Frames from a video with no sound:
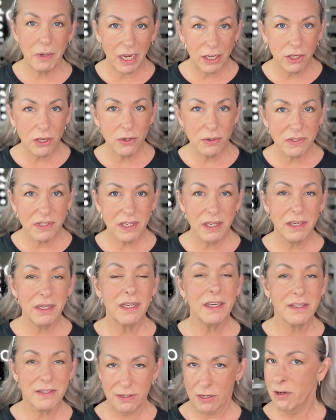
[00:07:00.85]
I use it
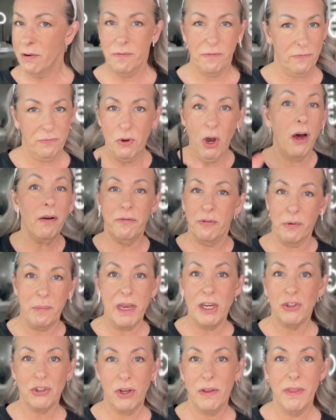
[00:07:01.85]
is
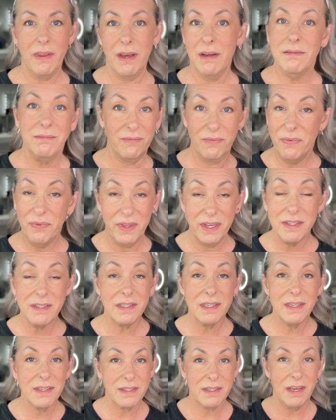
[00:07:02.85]
confirmation that this
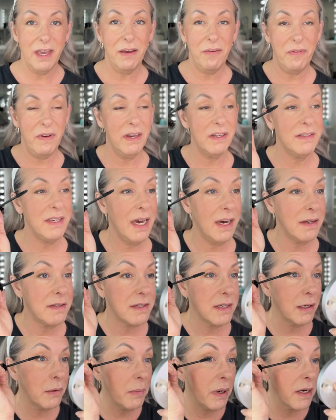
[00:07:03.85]
is a
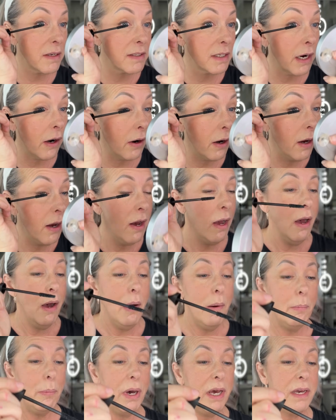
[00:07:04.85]
fantastic mascara,
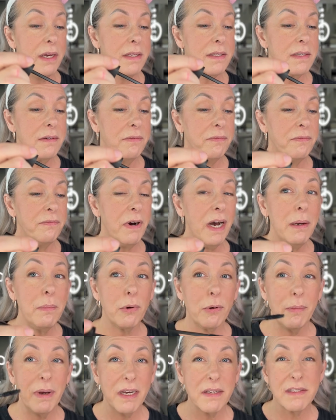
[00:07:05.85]
but it's a
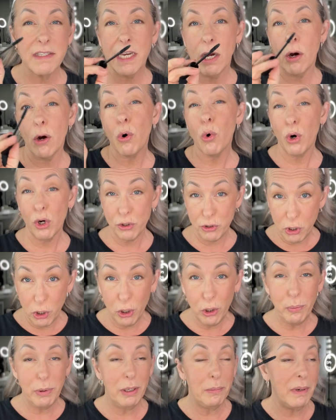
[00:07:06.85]
fiber mascara, or a
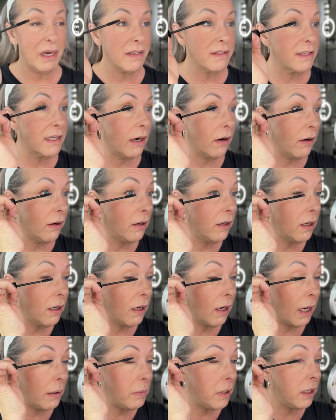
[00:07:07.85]
tubing mascara,
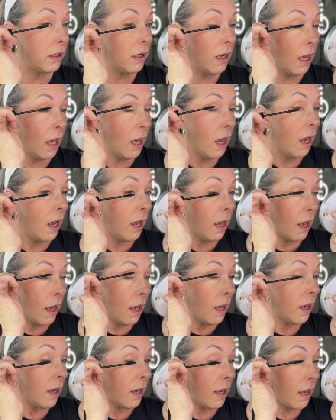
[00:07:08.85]
I mean,
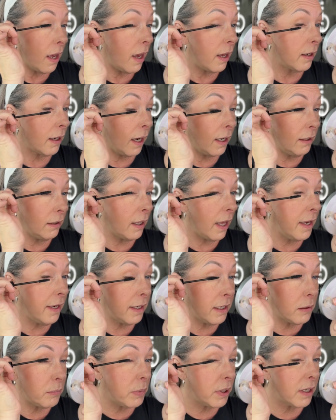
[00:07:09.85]
and I like
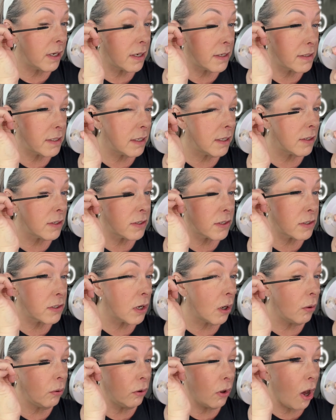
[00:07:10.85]
it because it is
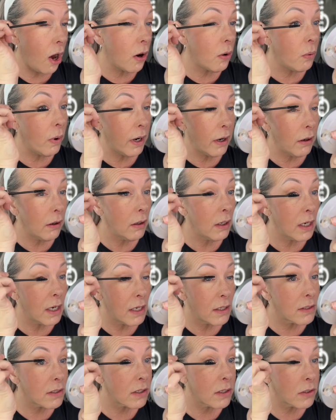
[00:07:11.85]
so long wear.
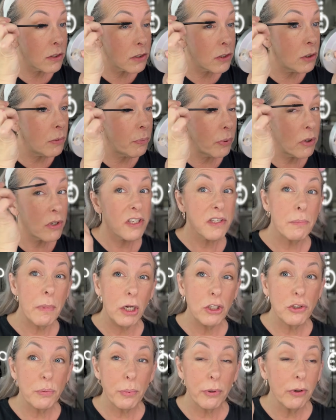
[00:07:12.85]
It's super
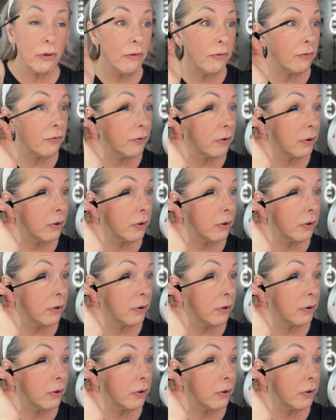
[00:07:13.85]
smudge proof.